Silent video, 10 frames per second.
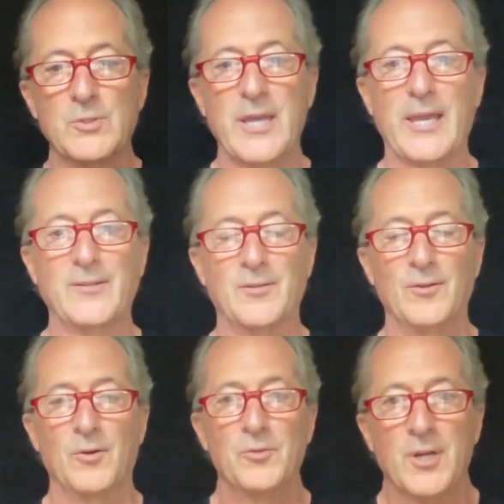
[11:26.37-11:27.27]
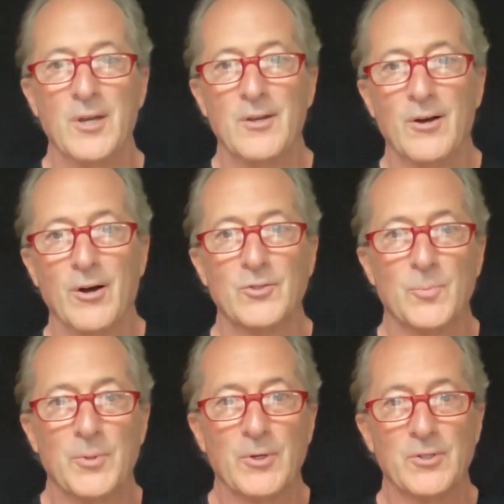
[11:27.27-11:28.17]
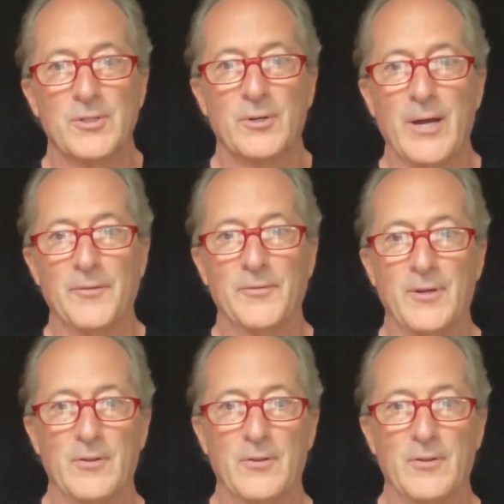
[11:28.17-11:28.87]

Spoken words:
you say to those entrepreneurs that are out there?